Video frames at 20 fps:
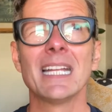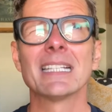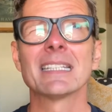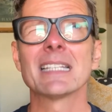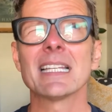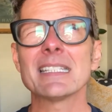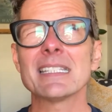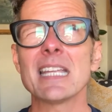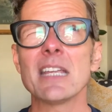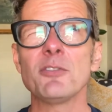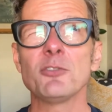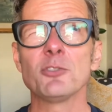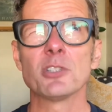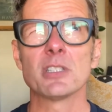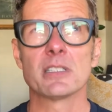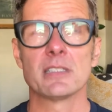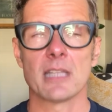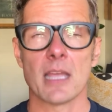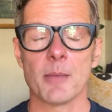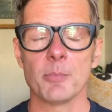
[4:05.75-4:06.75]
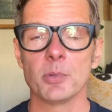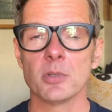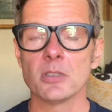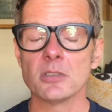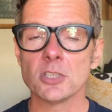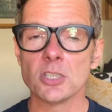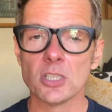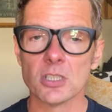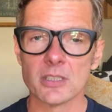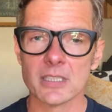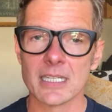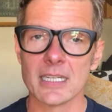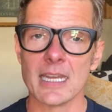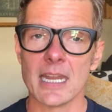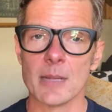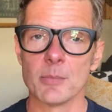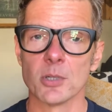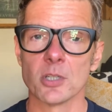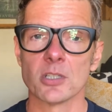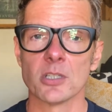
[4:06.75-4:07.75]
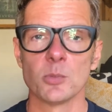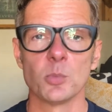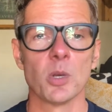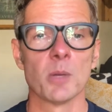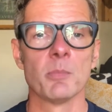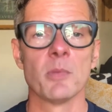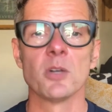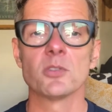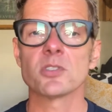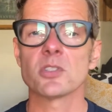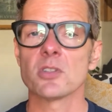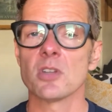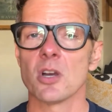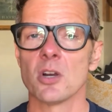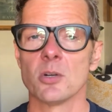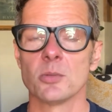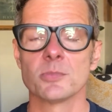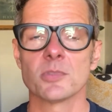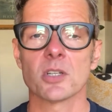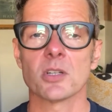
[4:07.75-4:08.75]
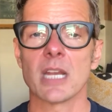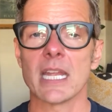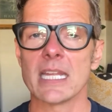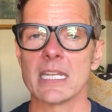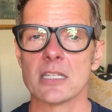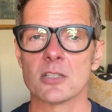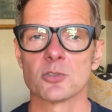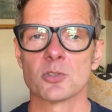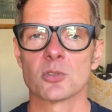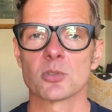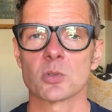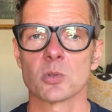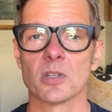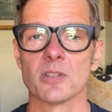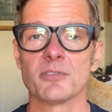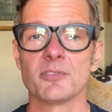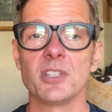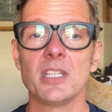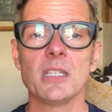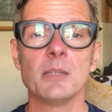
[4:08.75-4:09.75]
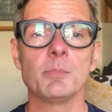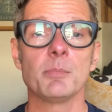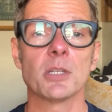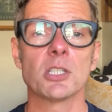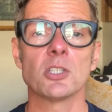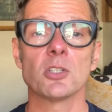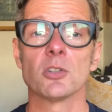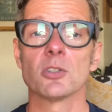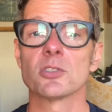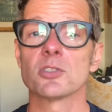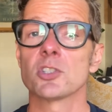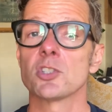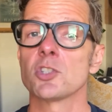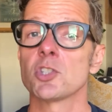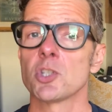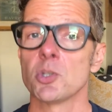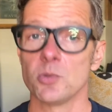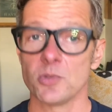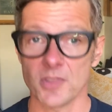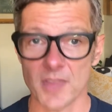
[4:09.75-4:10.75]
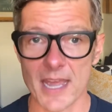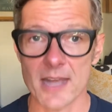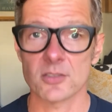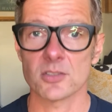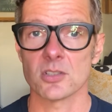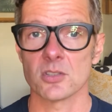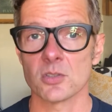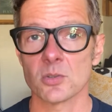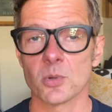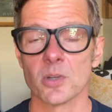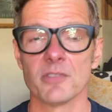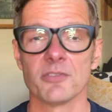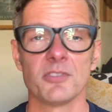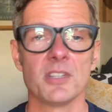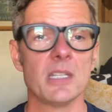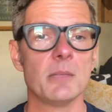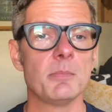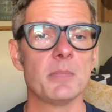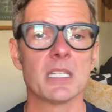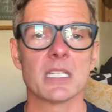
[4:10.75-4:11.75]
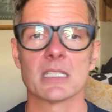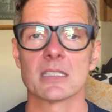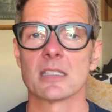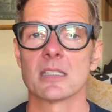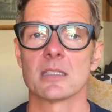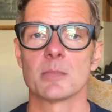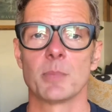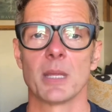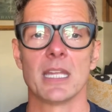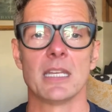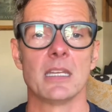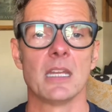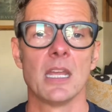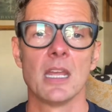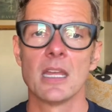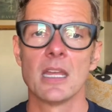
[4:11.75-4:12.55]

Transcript: Let's say, for example, you're in a neighborhood where most of the homes are 800 square feet, but yours is 2,000 square feet because it's been